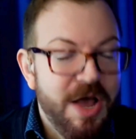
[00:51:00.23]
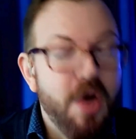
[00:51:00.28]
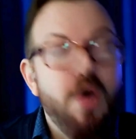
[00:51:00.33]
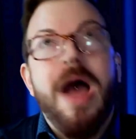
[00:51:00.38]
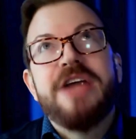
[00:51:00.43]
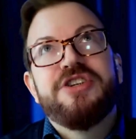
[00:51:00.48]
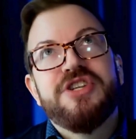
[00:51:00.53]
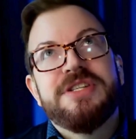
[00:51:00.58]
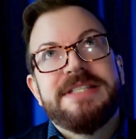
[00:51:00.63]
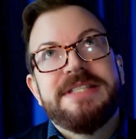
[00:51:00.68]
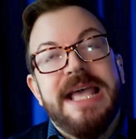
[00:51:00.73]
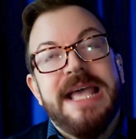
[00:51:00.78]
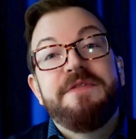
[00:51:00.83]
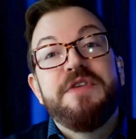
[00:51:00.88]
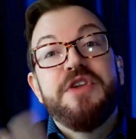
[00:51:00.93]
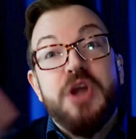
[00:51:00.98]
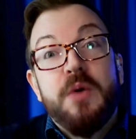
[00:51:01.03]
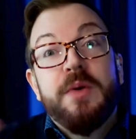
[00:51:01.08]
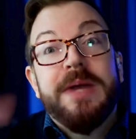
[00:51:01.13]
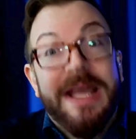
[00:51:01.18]
Or I should say, if
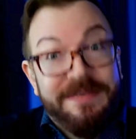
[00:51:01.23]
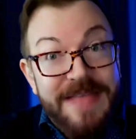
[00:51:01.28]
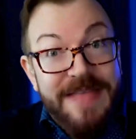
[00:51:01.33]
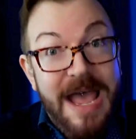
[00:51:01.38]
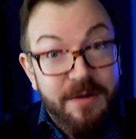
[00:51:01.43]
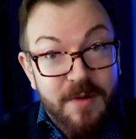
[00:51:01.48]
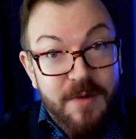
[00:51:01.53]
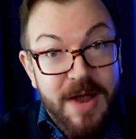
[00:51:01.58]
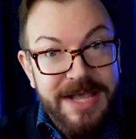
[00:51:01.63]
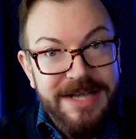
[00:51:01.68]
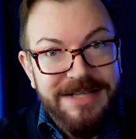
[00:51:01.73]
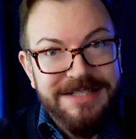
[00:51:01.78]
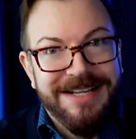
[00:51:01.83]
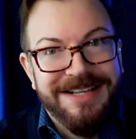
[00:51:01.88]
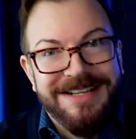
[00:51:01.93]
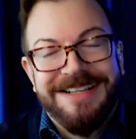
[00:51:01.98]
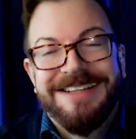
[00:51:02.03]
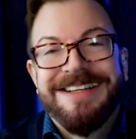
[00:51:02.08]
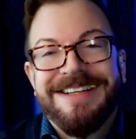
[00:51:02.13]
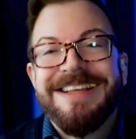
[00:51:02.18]
you don't get that right,
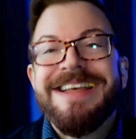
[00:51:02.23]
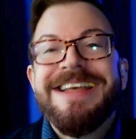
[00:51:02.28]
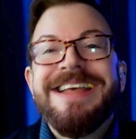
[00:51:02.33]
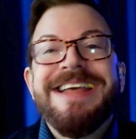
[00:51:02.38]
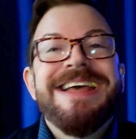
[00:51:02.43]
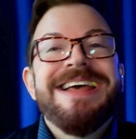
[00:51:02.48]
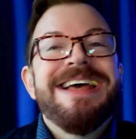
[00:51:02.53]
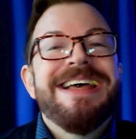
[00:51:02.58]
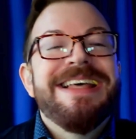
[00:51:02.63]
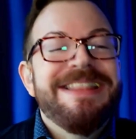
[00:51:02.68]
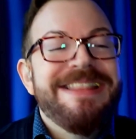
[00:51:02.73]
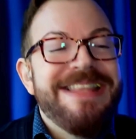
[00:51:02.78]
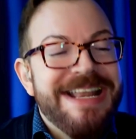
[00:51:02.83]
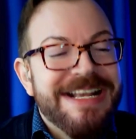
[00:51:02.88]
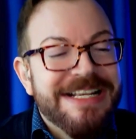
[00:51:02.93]
the